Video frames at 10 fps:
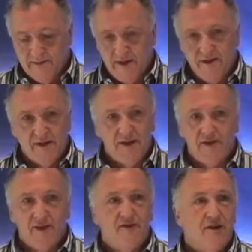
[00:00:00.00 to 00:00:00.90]

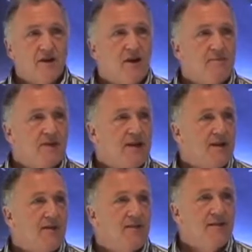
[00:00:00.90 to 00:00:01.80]
is very
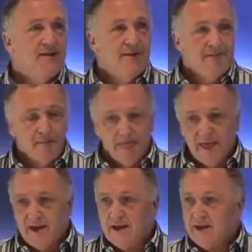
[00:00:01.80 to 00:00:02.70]
complex,
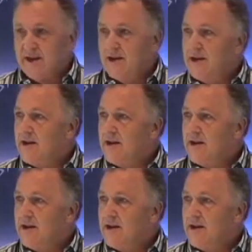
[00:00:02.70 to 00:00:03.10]
and